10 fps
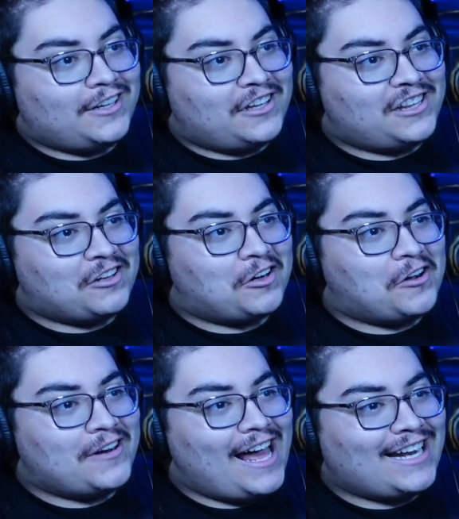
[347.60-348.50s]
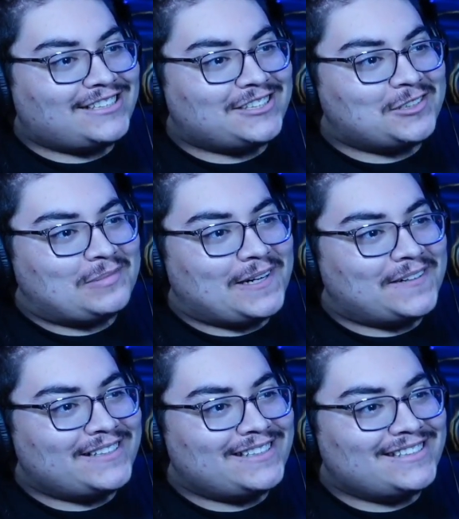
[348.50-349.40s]
He's still going at it too,
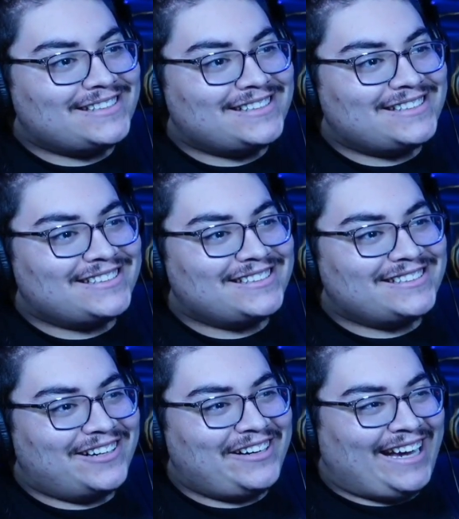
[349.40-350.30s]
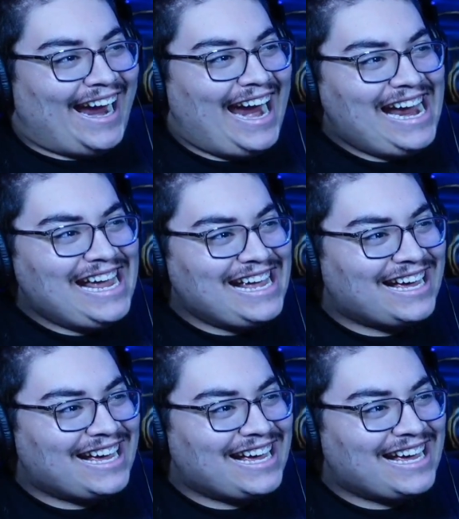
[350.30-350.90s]
bro. Okay.